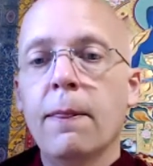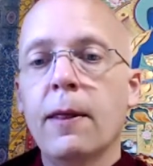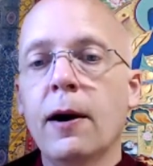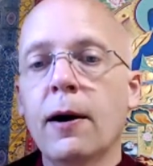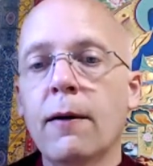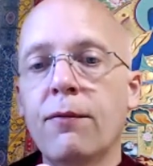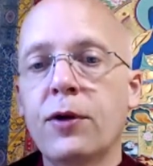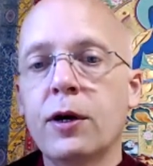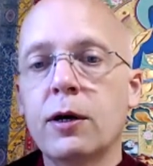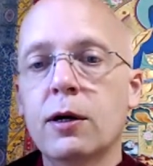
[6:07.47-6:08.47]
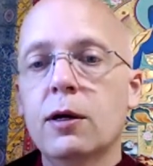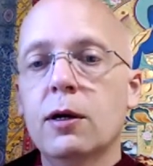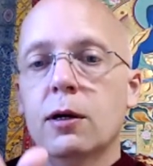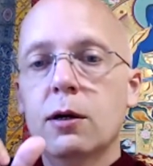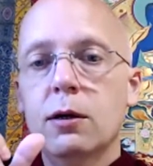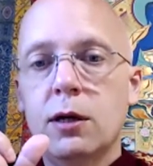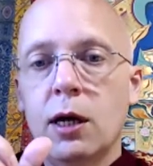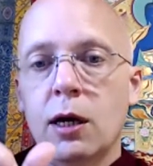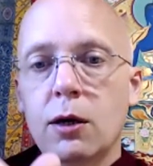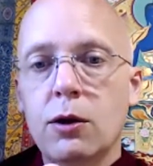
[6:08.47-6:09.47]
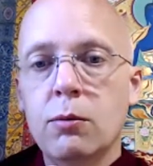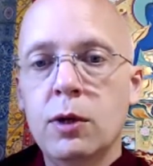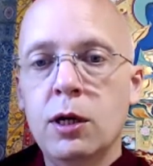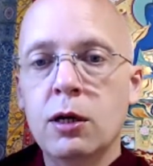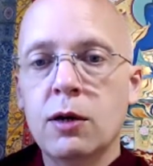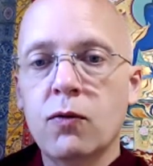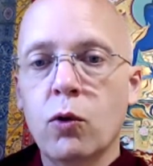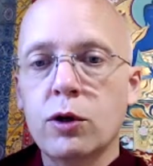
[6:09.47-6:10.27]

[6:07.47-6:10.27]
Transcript: Uh, they take the meaning of what